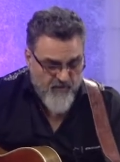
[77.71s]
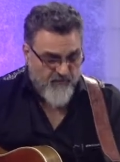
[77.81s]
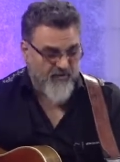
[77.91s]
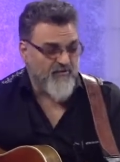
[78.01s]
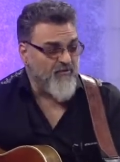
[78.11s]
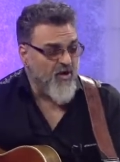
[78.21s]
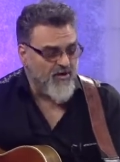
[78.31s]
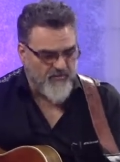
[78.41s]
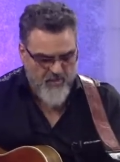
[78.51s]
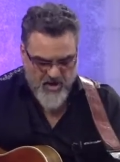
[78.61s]
Free
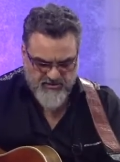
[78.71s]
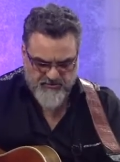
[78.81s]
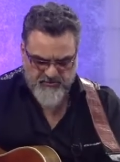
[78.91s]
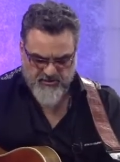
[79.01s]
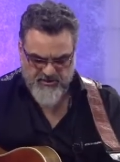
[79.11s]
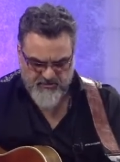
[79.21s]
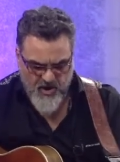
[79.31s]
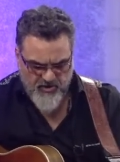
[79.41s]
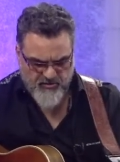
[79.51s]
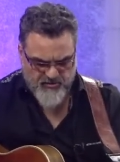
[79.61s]
falling marks needs
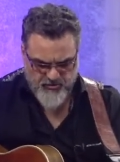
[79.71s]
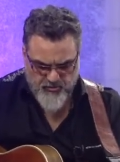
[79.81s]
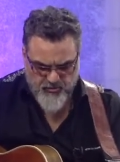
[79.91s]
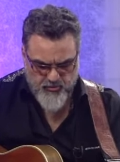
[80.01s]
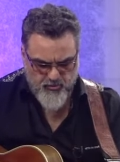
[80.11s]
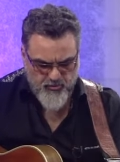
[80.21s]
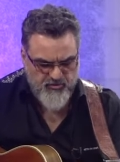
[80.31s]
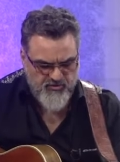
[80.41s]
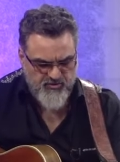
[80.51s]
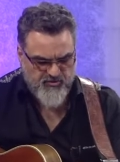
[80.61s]
modern
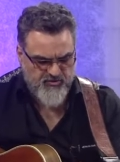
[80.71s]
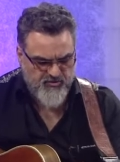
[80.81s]
truths.